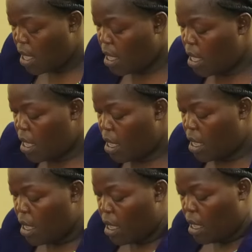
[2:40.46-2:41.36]

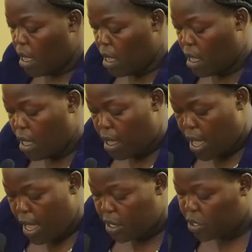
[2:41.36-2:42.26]

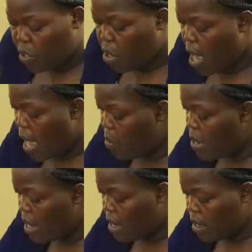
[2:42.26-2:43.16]
and so I
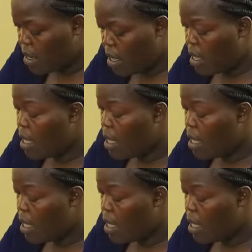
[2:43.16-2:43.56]
will.